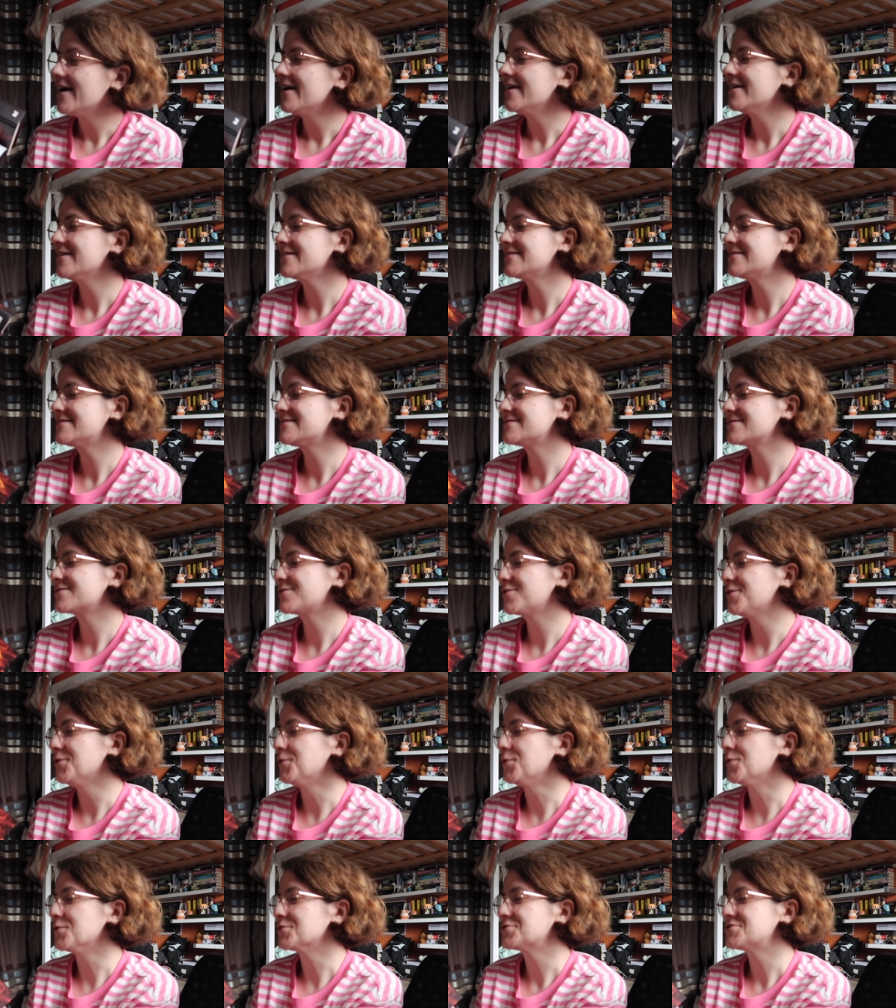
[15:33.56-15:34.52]
It's
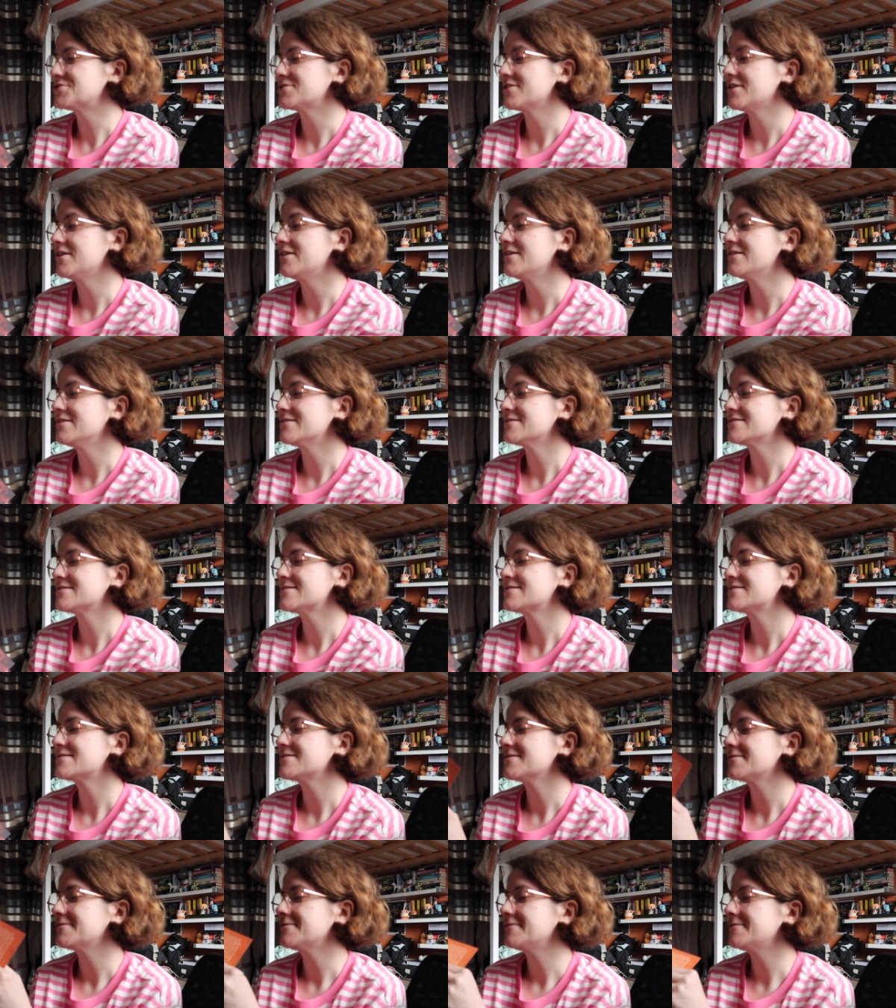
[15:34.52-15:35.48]

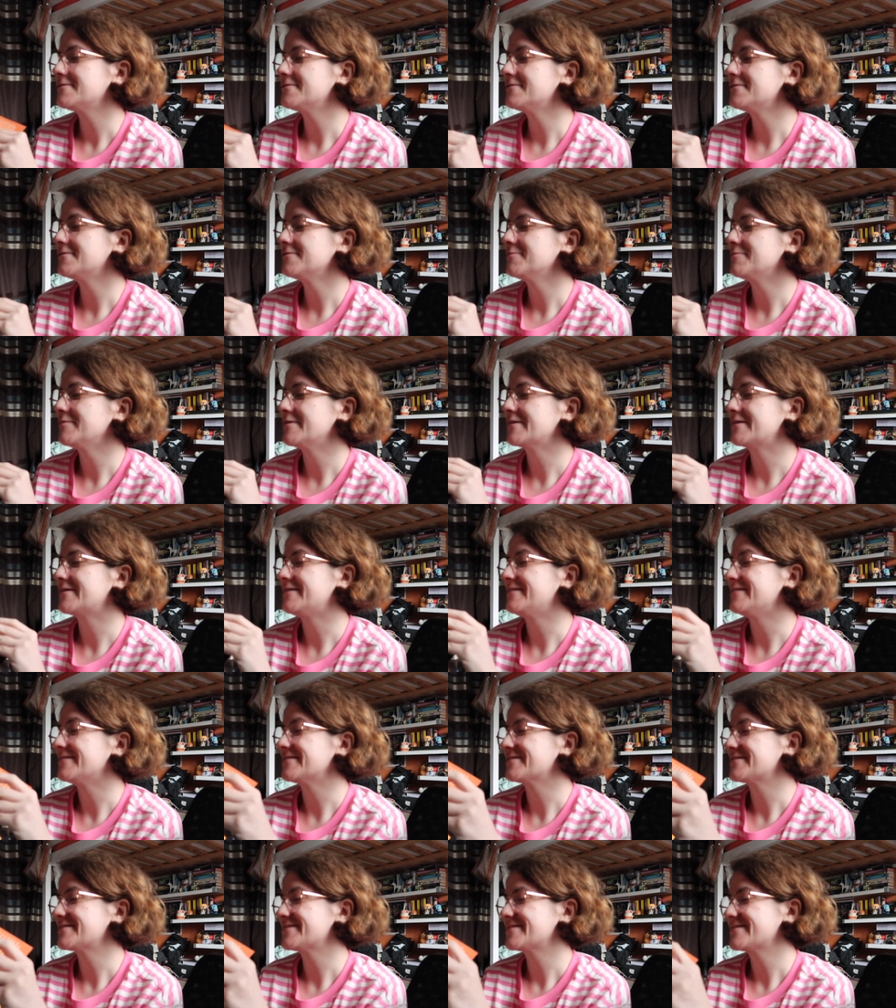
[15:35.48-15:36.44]
gorgeous. Oh my
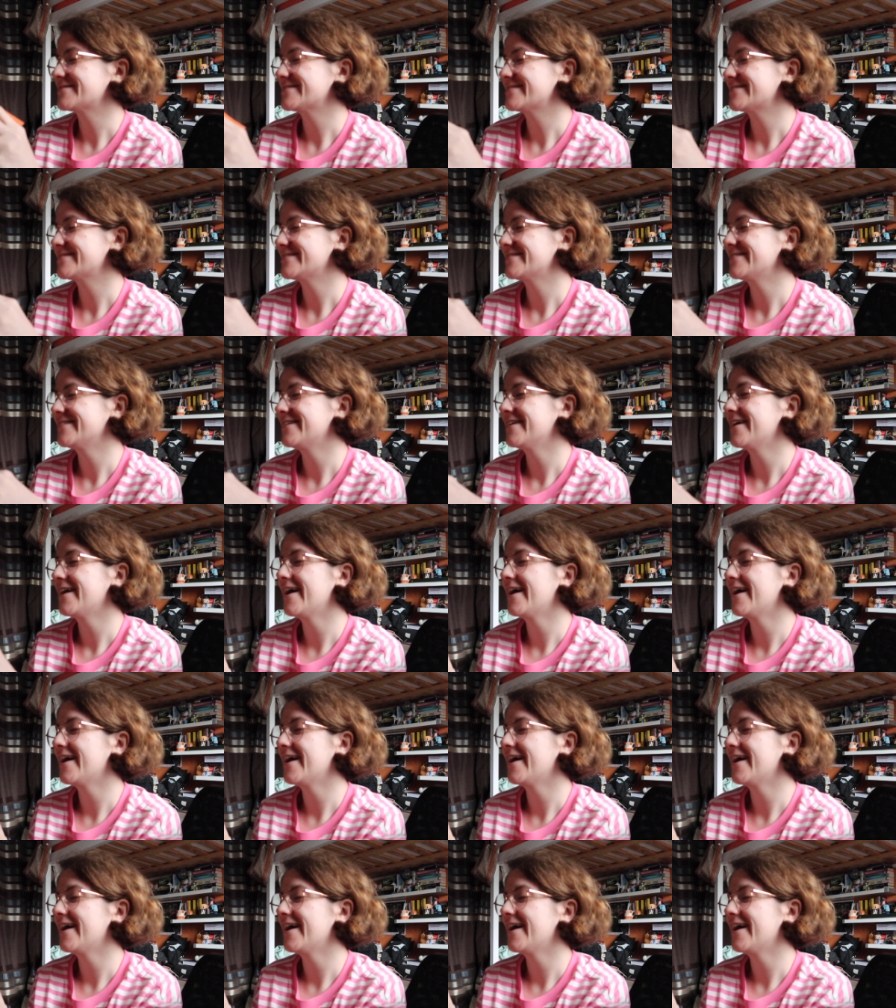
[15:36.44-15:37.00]
gosh.